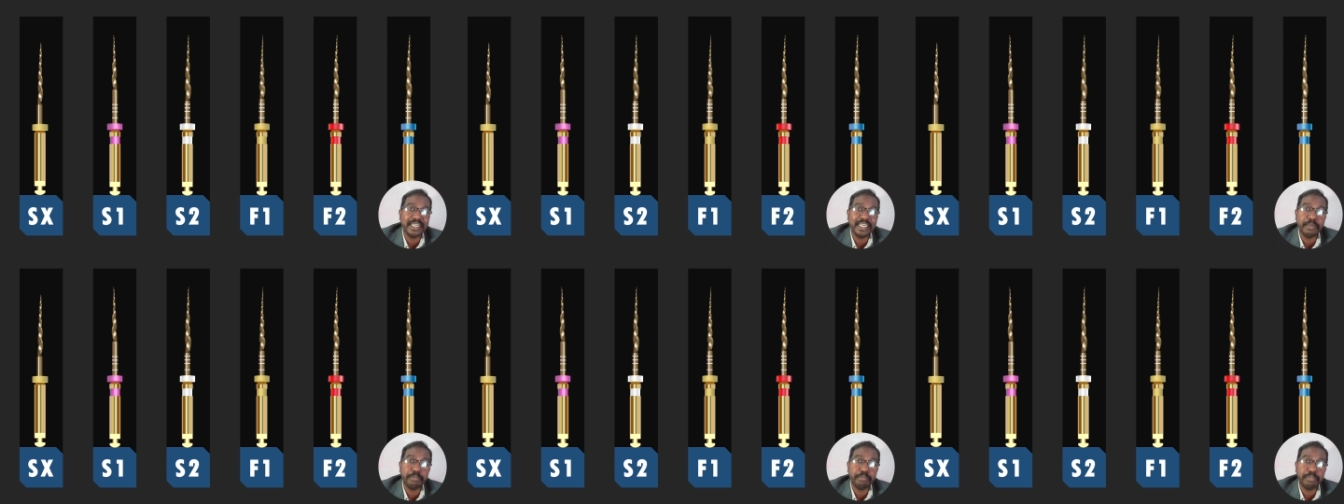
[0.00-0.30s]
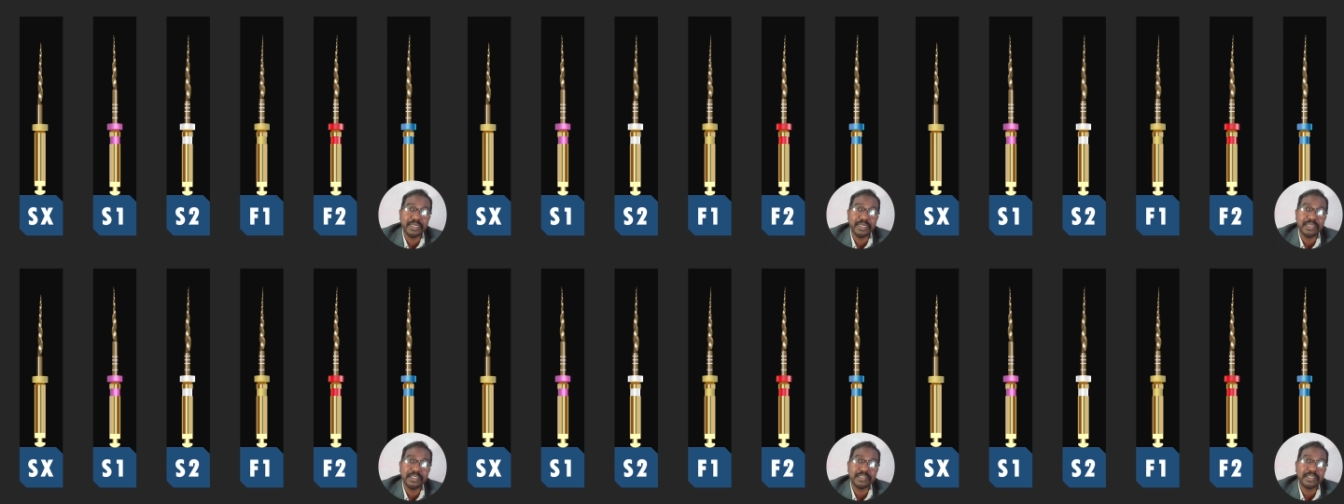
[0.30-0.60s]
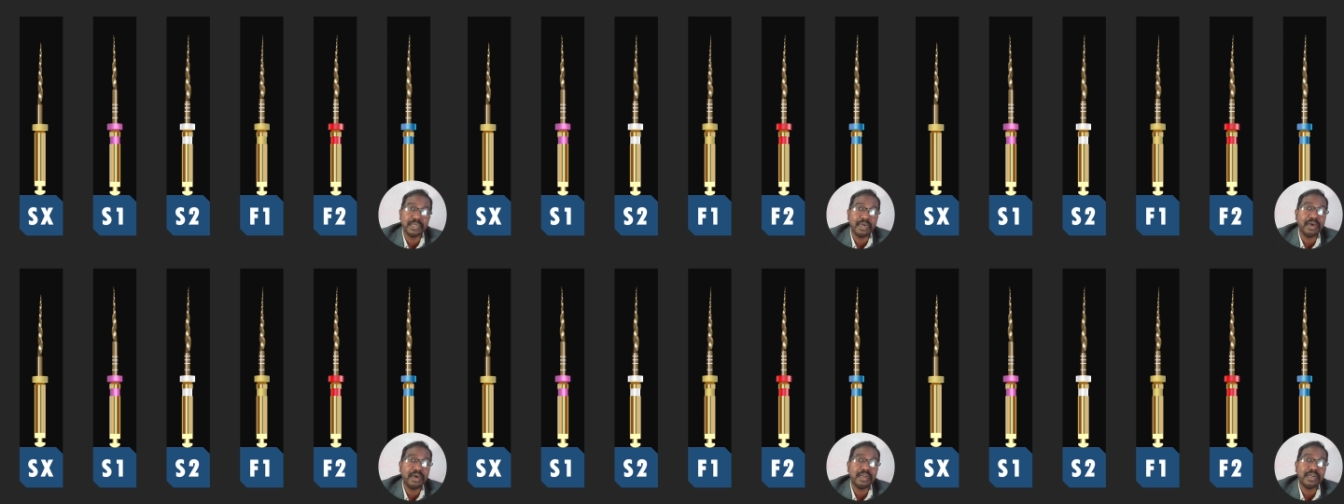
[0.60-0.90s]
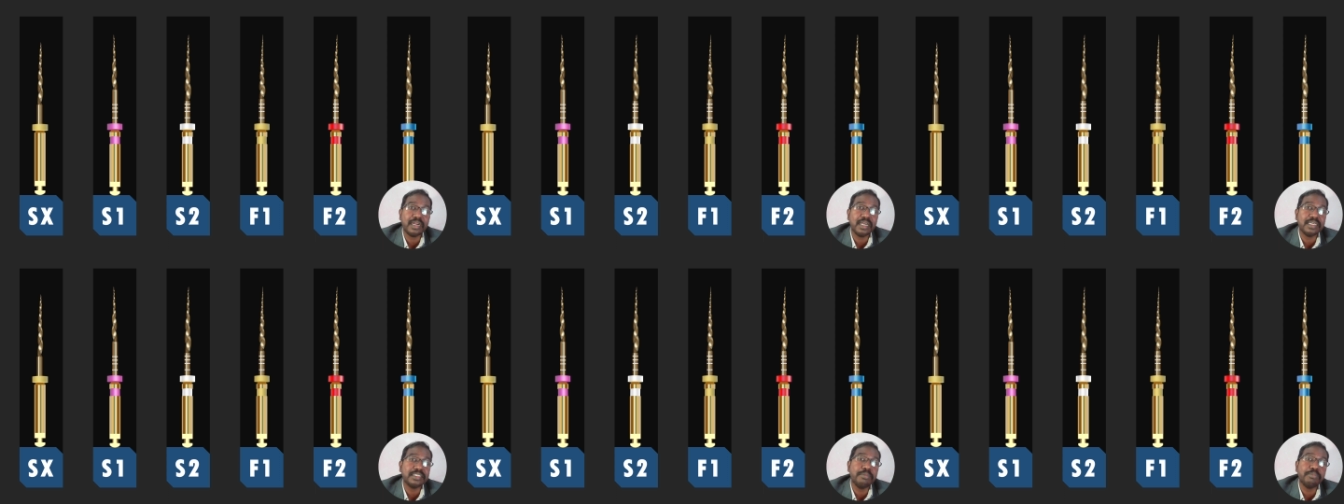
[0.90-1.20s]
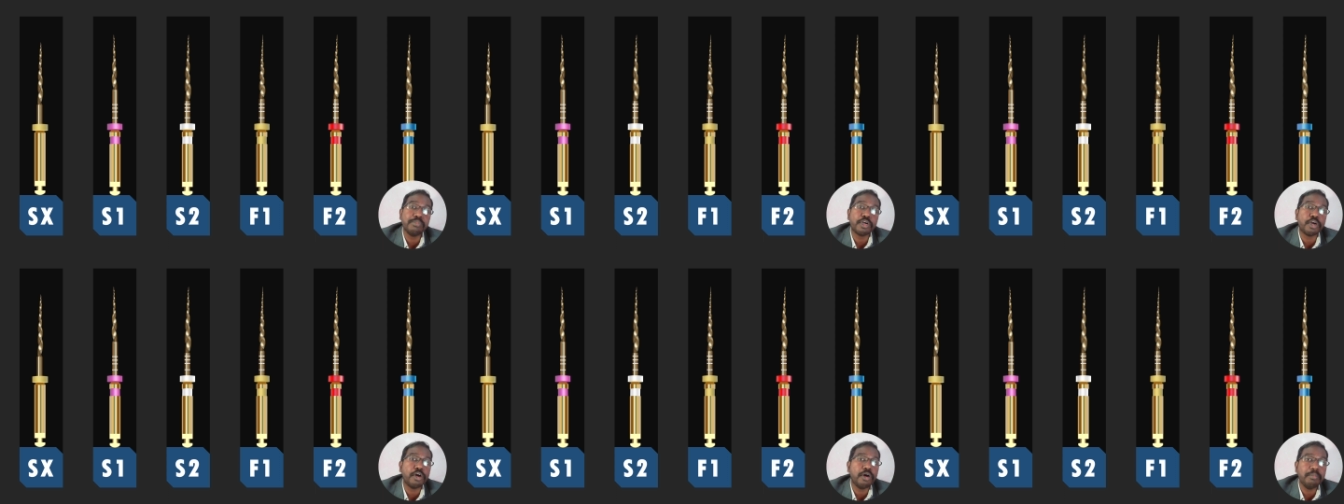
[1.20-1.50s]
tapers or
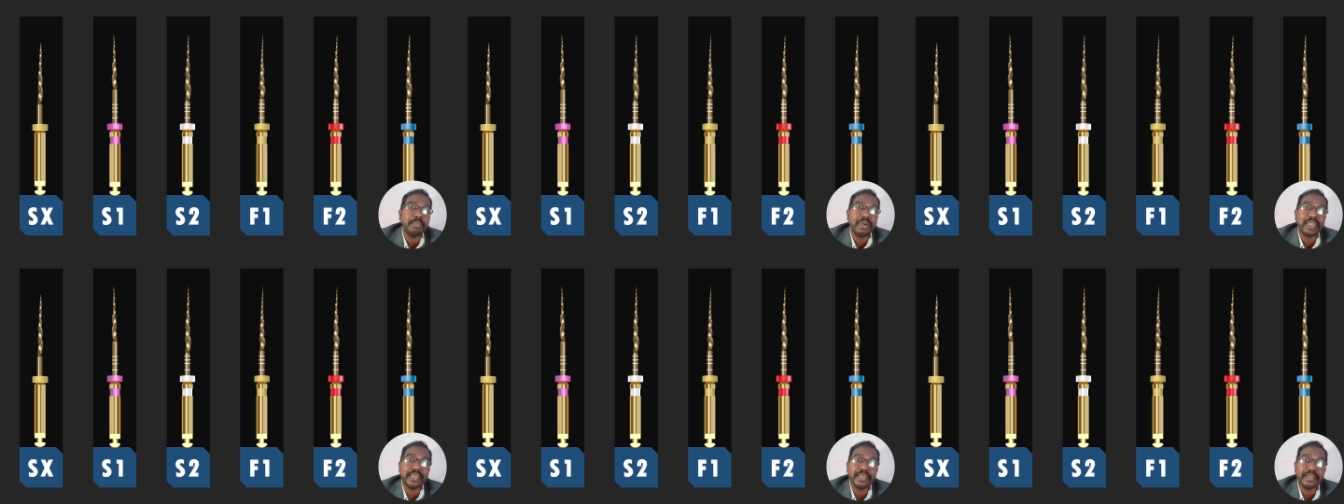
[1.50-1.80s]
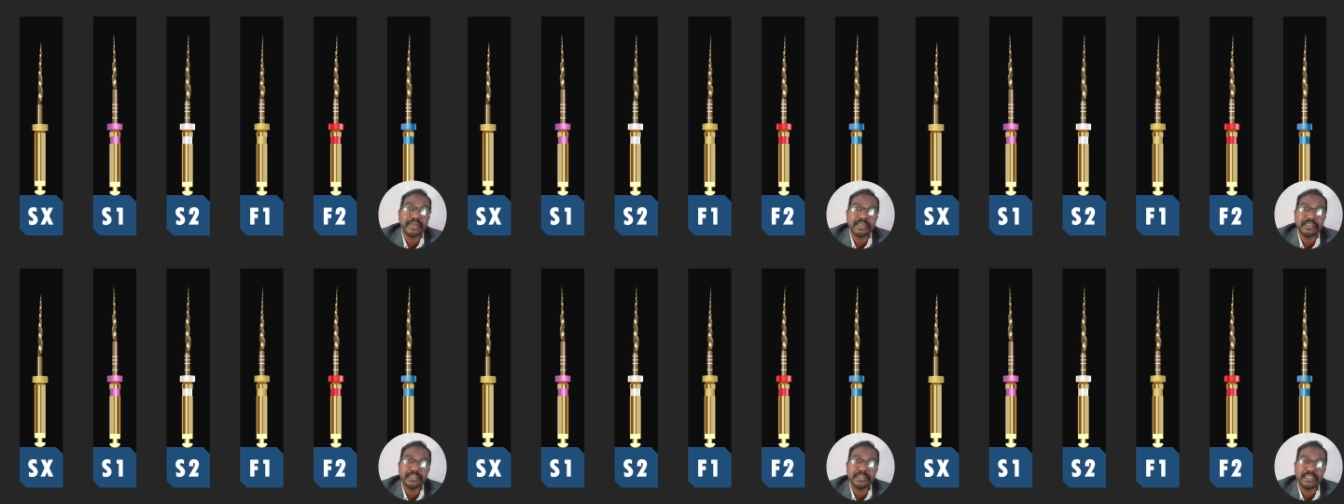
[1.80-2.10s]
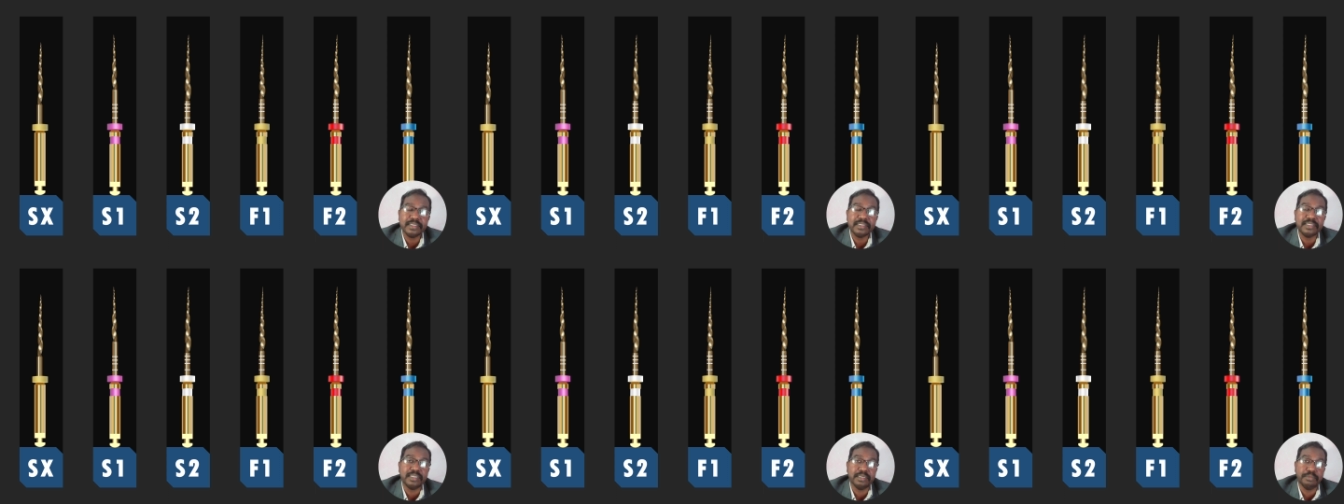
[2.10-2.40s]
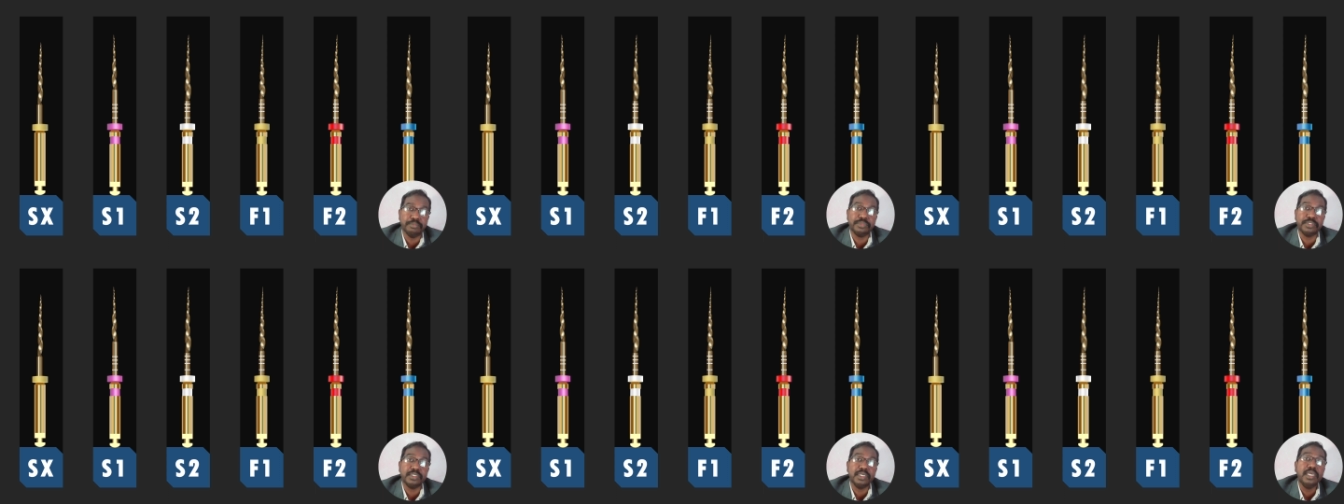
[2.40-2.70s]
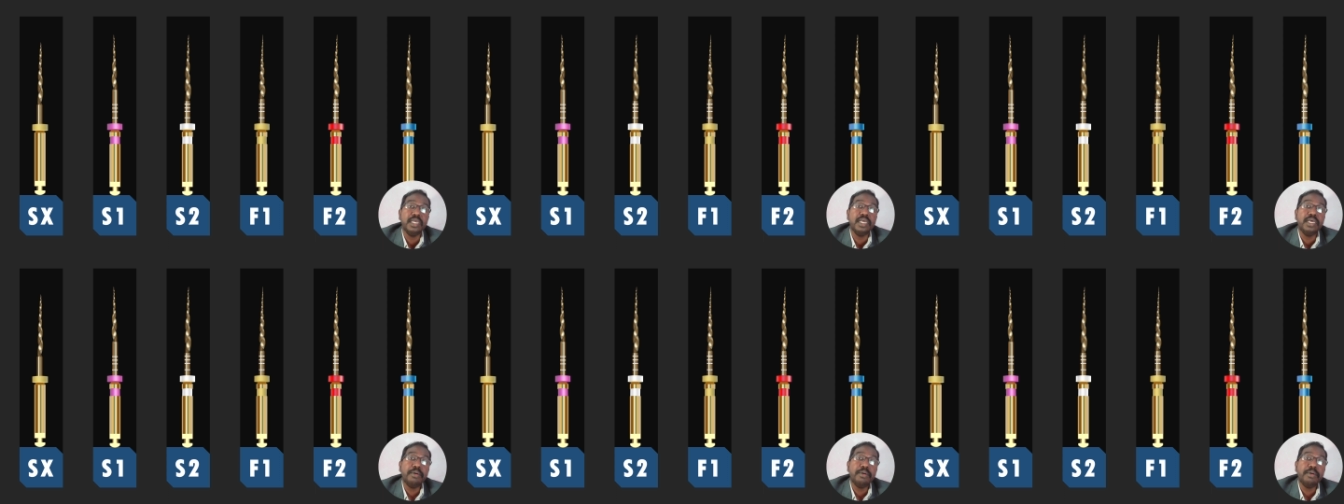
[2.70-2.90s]
some complicated systems.